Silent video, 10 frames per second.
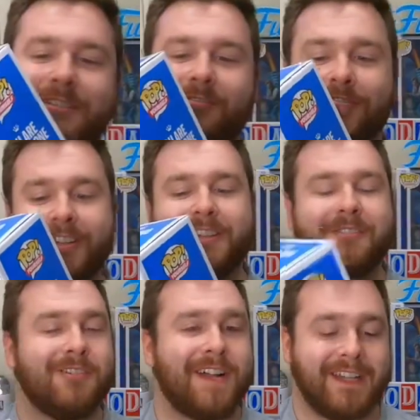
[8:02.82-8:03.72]
a really
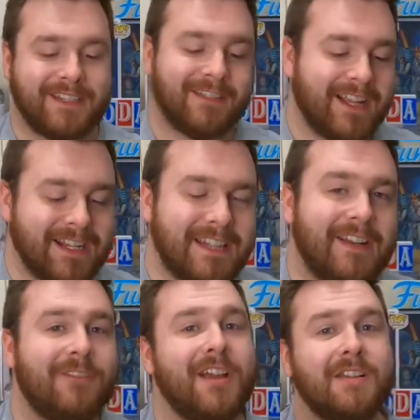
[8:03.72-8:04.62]
cool idea. So like I said,
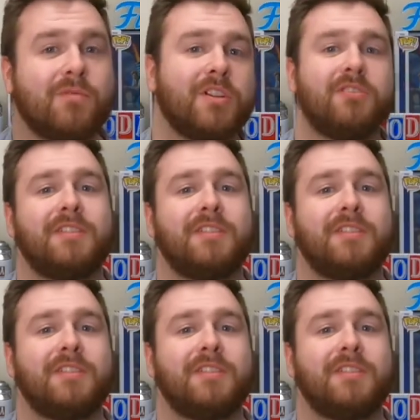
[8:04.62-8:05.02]
if you guys want to,